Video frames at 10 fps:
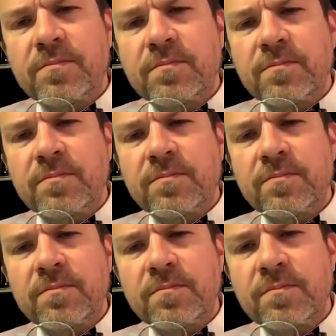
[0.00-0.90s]

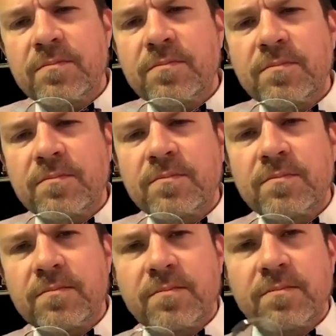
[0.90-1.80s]

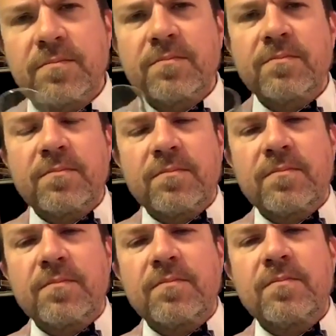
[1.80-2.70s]

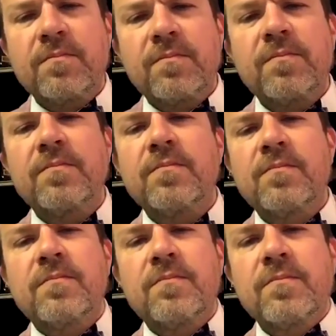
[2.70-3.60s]

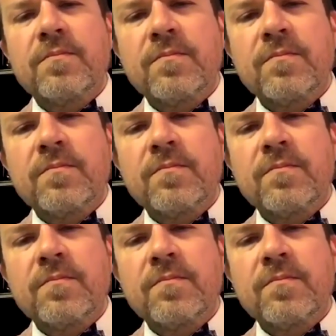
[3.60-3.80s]
(silent)